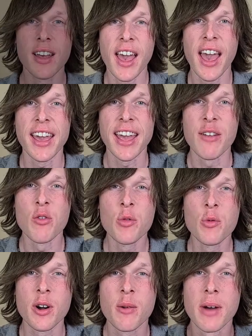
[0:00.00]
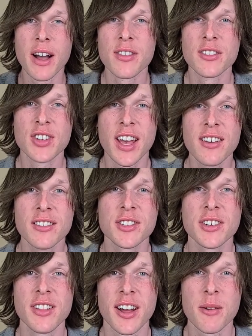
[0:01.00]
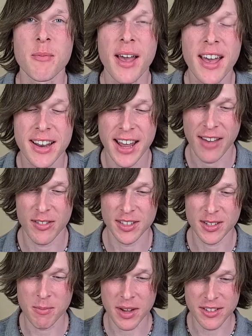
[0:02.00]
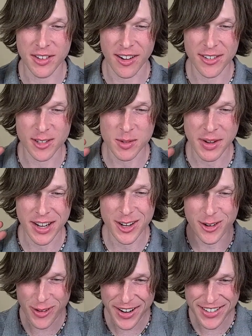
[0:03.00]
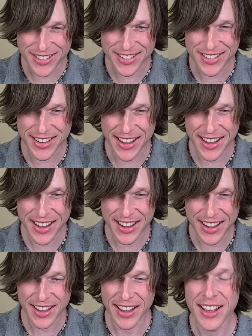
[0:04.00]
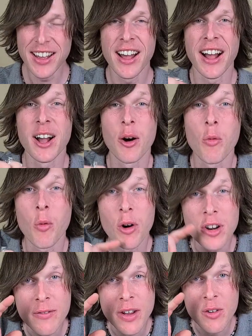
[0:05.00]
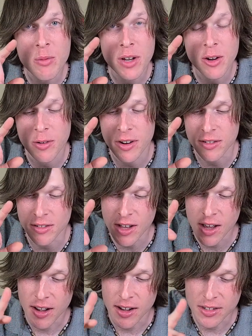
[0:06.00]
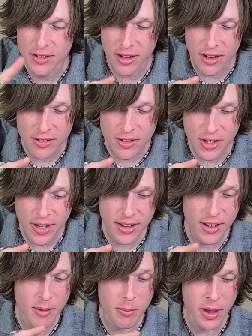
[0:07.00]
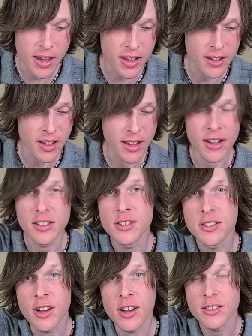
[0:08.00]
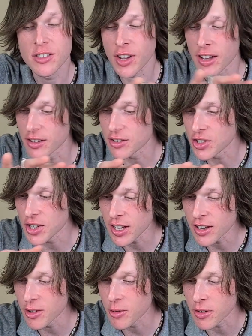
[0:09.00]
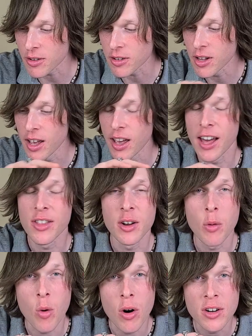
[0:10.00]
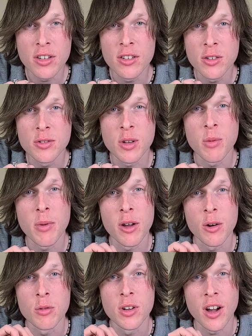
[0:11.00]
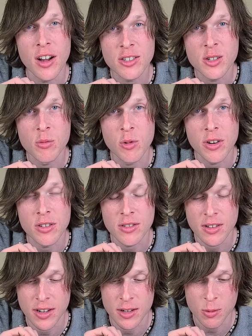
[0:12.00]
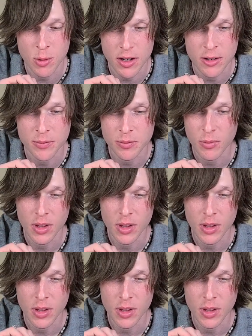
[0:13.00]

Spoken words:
Hey everyone, welcome back to the channel. It's your glutton Matt, having some McDonald's McGriddles today. I got one of every McGriddle, a sausage egg, a bacon egg, a sausage, and a chicken griddle, and then I wanted to do some of my own custom griddles today as well.